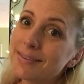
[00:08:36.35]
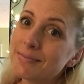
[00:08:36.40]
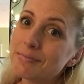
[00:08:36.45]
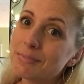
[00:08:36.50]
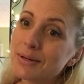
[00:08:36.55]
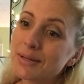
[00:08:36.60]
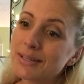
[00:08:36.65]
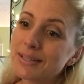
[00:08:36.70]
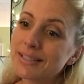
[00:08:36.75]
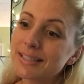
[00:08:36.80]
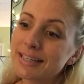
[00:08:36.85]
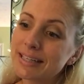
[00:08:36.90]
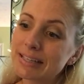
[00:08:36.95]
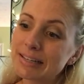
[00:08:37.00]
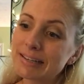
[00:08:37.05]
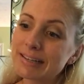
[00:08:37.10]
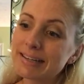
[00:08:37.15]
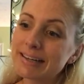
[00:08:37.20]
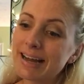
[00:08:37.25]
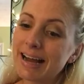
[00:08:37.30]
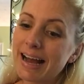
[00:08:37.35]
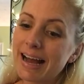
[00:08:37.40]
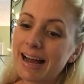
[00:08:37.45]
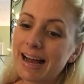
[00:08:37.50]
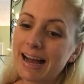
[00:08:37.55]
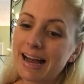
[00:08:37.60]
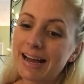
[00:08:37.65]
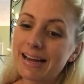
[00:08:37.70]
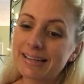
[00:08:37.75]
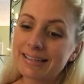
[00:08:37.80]
books here,
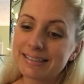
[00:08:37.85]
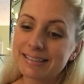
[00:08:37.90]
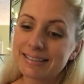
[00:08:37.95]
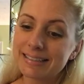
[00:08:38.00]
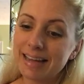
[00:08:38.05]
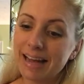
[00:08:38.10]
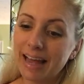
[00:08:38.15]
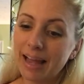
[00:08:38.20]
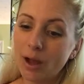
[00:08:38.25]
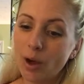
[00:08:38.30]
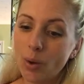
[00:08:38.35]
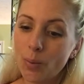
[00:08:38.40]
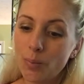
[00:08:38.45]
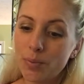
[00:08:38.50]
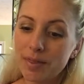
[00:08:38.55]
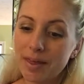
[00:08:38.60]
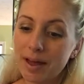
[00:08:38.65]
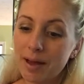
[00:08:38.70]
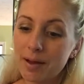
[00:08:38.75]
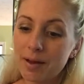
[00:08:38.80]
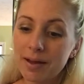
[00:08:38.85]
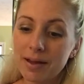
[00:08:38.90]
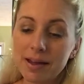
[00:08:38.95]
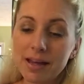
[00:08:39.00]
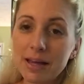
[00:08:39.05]
and I hope that